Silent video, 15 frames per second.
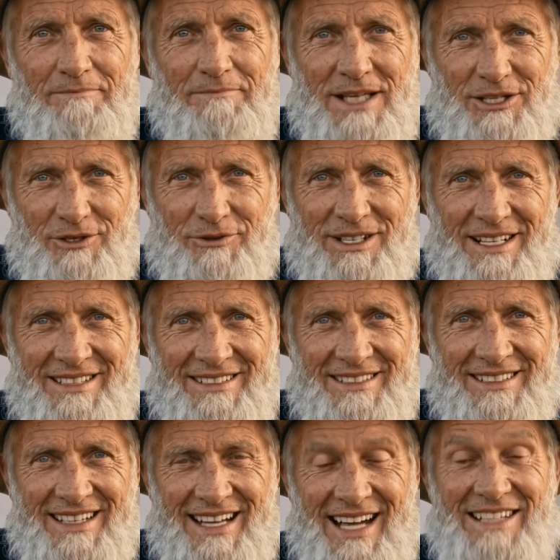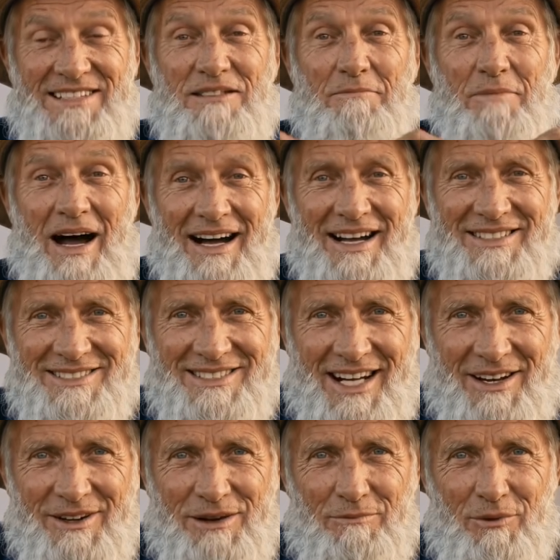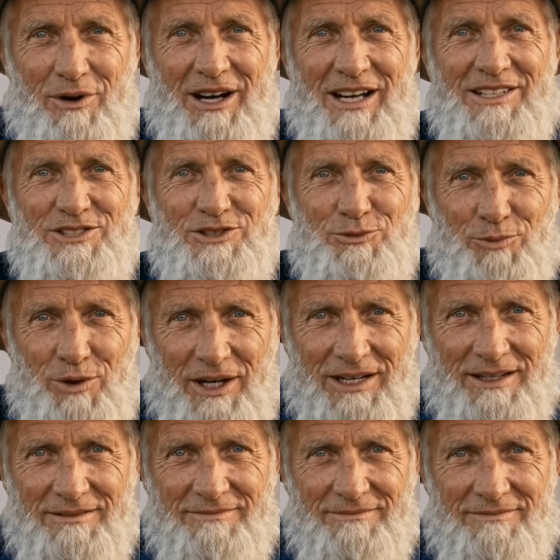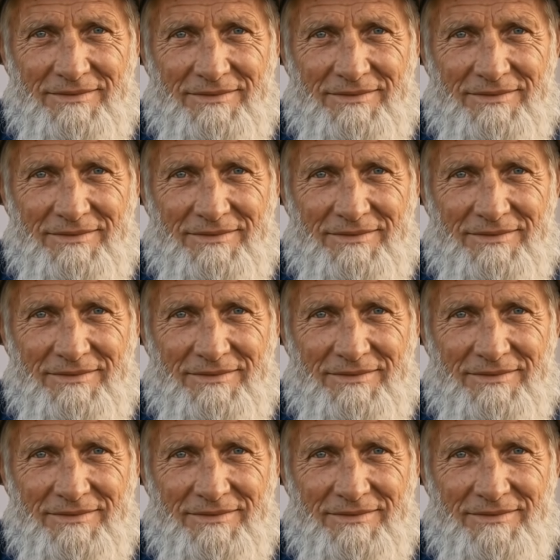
Picture it. It's a mild Saturday morning in spring.